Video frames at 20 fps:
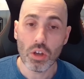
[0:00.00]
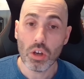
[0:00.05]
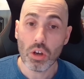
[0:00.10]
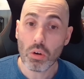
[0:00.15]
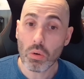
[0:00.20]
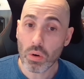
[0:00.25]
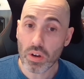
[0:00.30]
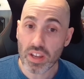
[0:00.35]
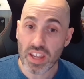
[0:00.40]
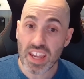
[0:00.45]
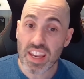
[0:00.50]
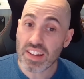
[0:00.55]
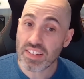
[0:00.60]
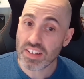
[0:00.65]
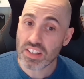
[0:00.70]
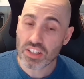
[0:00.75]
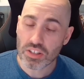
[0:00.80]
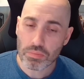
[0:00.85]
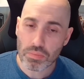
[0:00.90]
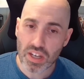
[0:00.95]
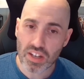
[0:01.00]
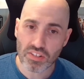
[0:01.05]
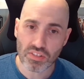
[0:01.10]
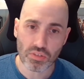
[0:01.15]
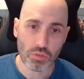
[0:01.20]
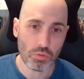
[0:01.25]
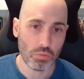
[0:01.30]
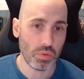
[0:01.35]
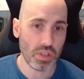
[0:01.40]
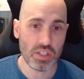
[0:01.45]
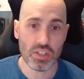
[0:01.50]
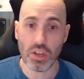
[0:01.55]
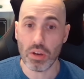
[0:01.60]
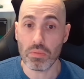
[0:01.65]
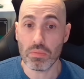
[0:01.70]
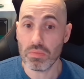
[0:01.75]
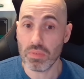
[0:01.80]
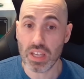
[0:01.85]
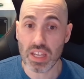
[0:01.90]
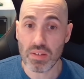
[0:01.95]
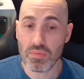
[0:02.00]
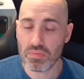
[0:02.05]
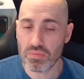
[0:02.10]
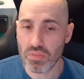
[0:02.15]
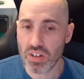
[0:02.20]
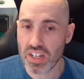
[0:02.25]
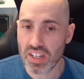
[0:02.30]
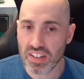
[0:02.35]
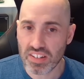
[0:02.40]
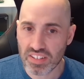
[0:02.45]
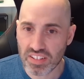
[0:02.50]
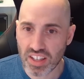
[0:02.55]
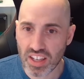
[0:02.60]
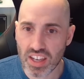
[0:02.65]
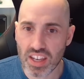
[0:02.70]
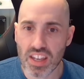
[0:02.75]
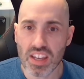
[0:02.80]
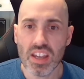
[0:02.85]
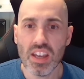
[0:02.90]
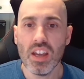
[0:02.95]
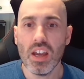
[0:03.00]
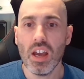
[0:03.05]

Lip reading: quite easy to miss or we don't even really see,